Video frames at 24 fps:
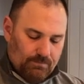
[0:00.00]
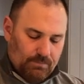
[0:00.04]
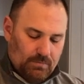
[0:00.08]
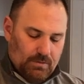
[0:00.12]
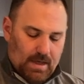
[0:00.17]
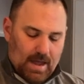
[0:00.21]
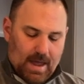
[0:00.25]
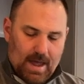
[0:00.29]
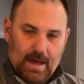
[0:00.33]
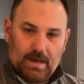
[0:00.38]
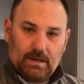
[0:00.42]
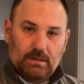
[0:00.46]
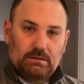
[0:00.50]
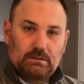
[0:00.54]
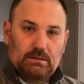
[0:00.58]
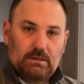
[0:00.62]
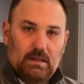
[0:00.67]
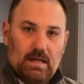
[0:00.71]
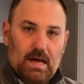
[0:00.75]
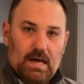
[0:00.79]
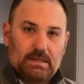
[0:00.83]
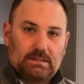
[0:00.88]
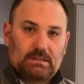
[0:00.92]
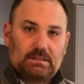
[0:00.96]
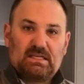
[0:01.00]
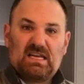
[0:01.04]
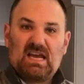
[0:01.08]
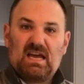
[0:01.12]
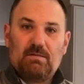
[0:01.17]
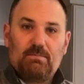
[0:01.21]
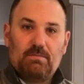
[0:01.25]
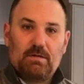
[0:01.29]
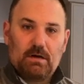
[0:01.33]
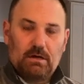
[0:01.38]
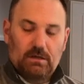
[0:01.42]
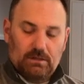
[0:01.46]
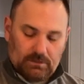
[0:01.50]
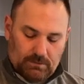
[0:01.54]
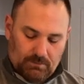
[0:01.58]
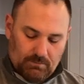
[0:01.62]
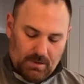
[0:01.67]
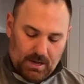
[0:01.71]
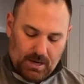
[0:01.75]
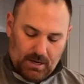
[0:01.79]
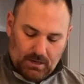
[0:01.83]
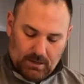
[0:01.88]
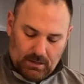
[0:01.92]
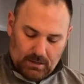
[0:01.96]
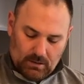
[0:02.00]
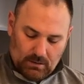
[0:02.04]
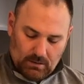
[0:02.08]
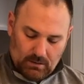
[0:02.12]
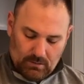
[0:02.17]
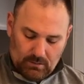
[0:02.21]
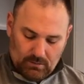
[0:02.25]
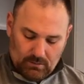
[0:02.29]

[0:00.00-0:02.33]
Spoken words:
the eggs the last 10 minutes of baking.